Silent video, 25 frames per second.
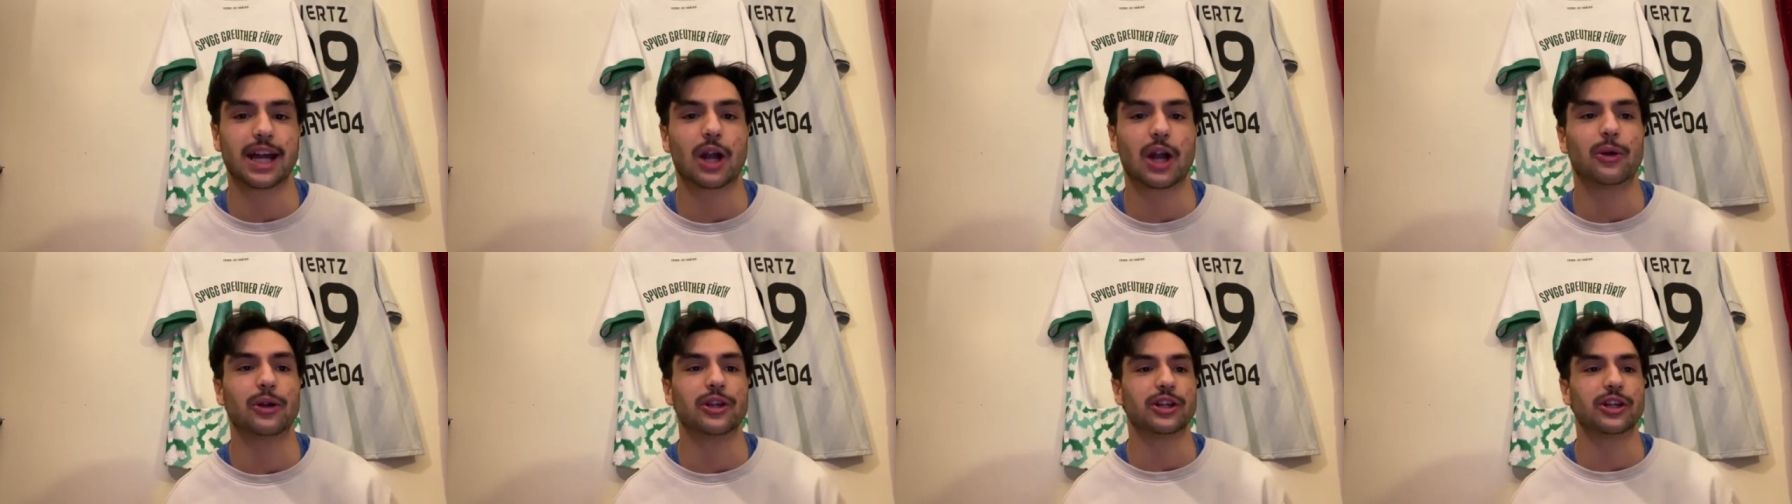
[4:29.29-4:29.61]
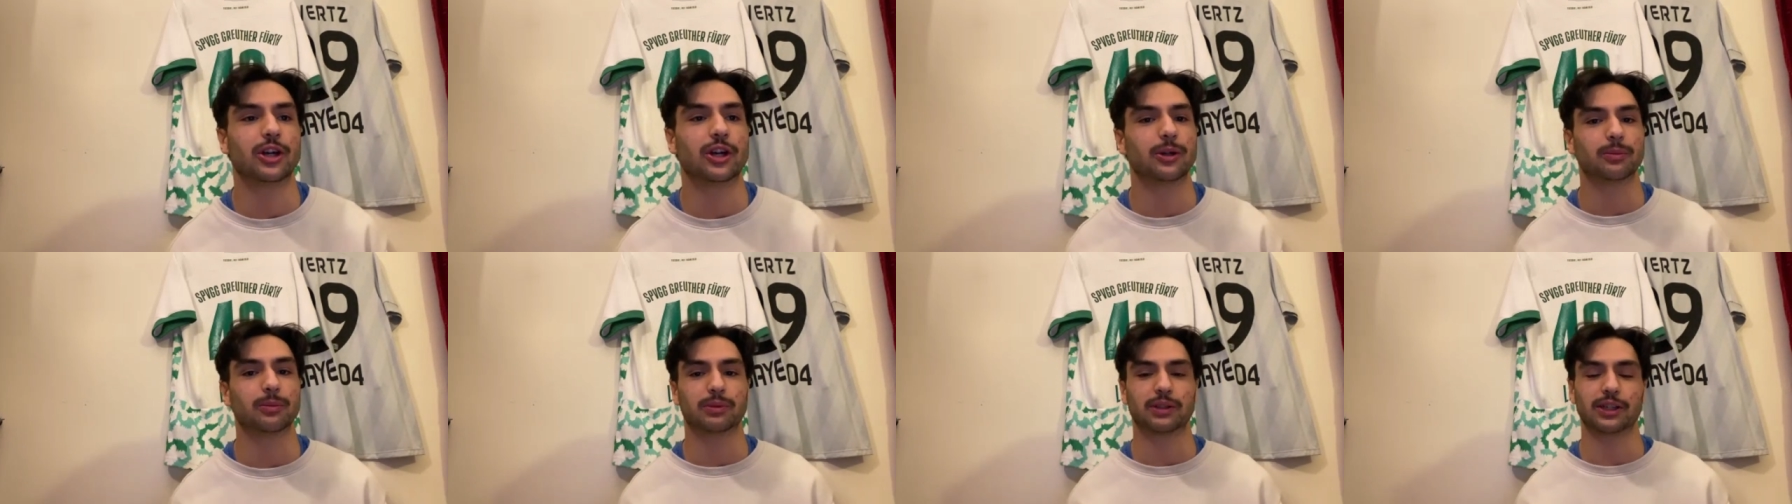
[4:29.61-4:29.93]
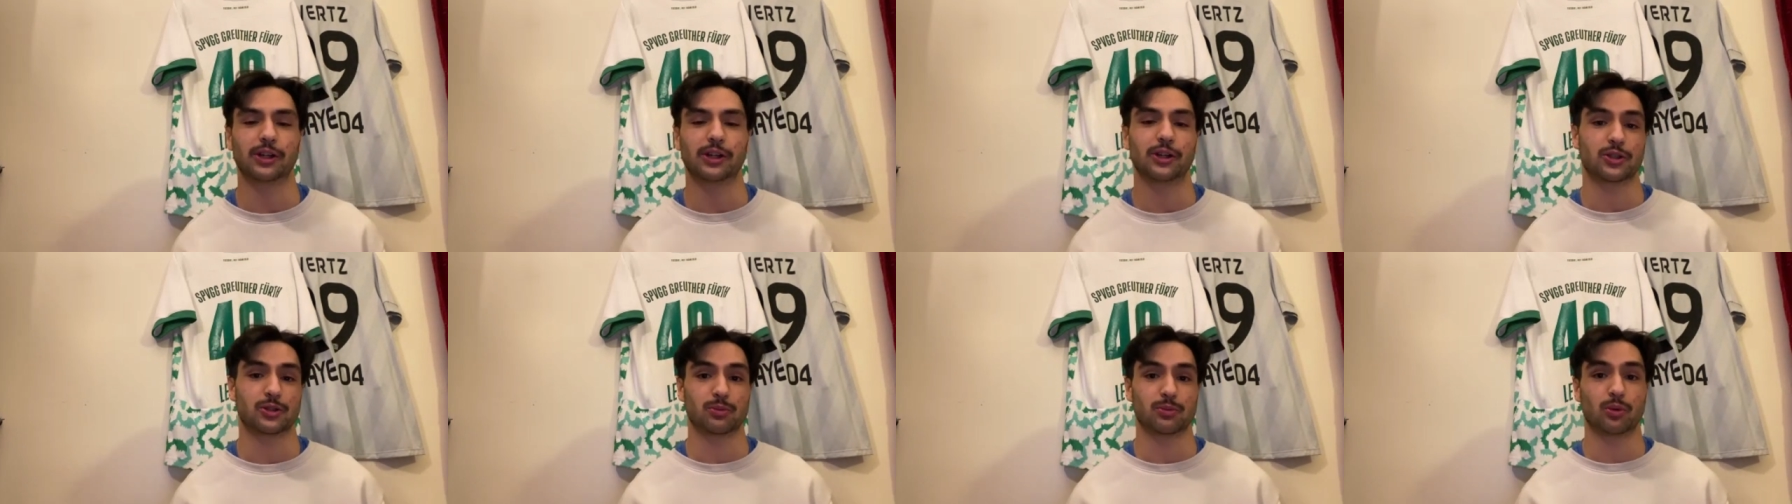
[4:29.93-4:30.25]
our young
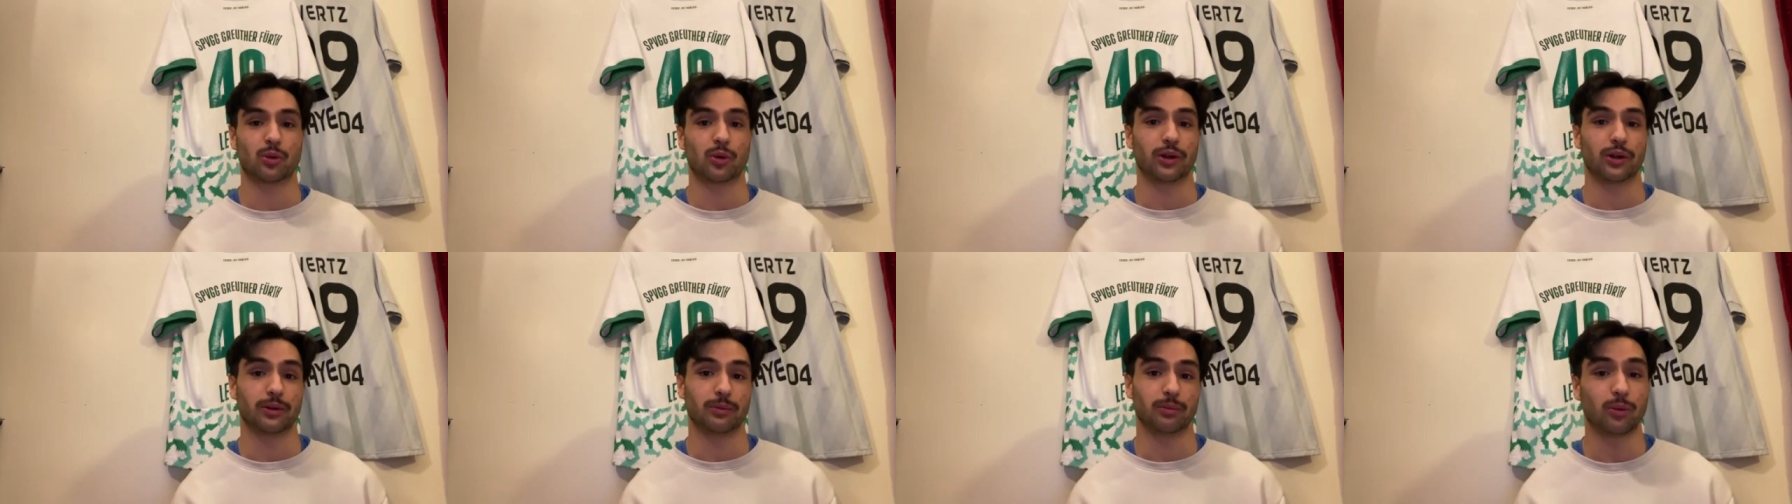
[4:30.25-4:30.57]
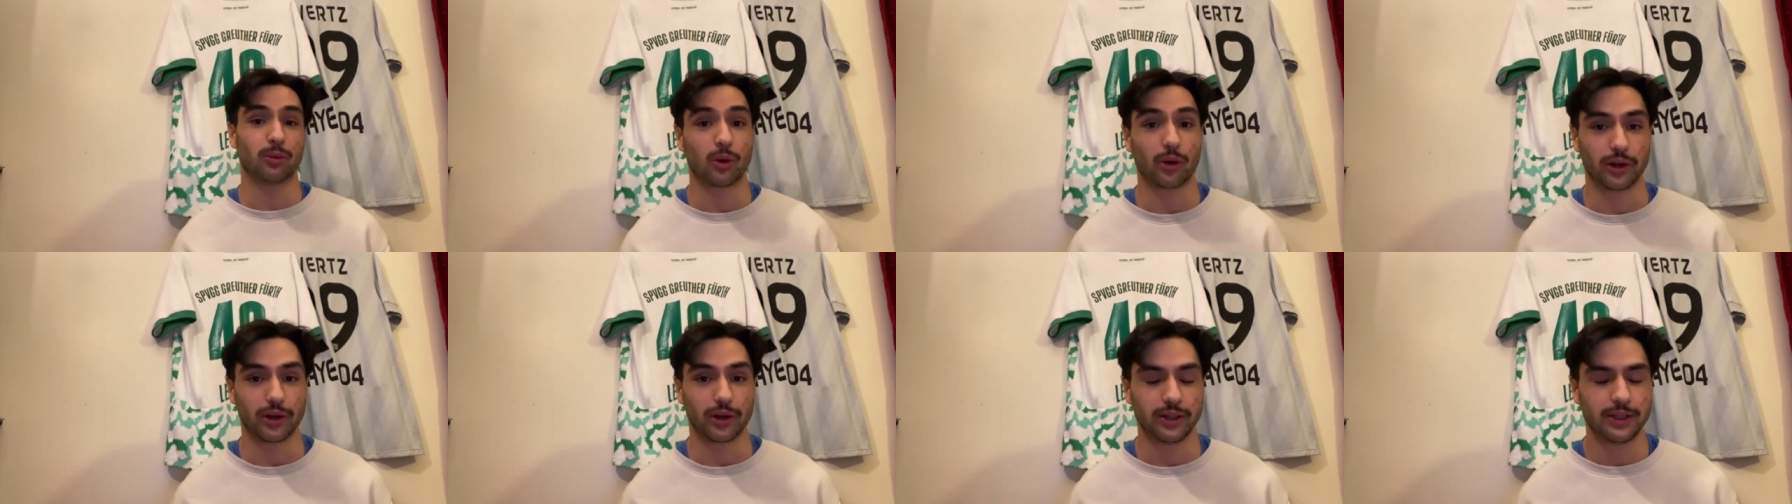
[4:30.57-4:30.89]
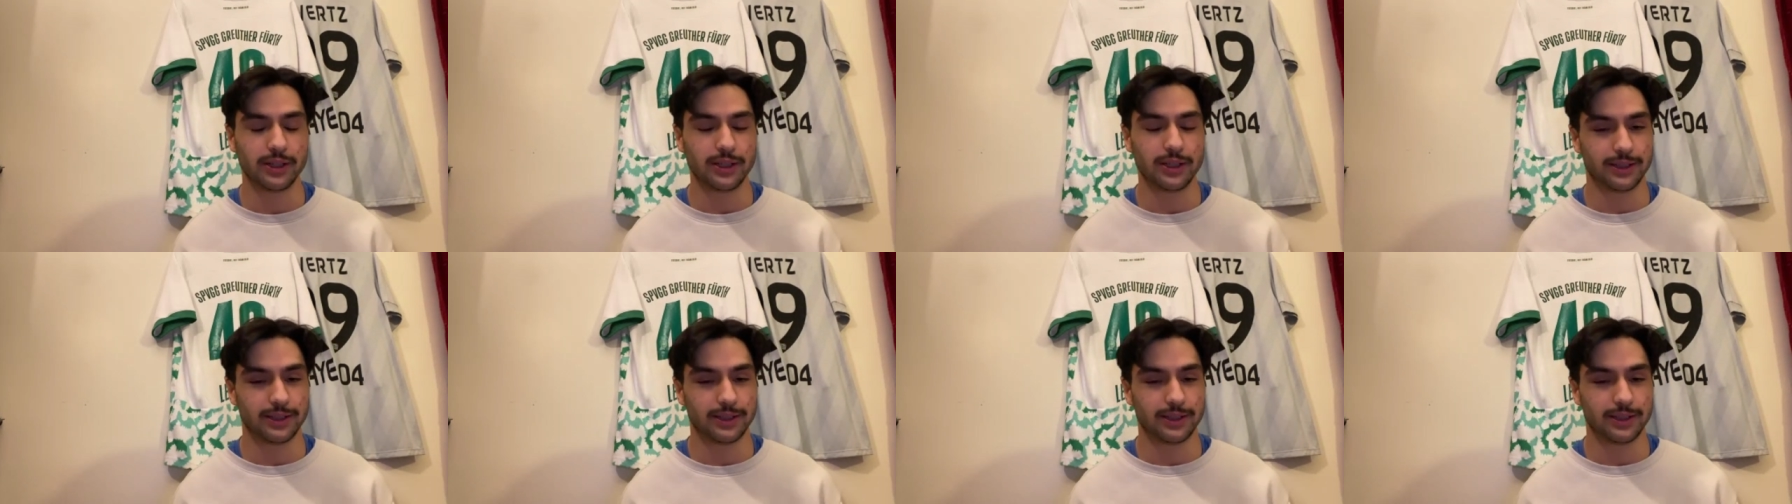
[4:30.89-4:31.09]
players more and more?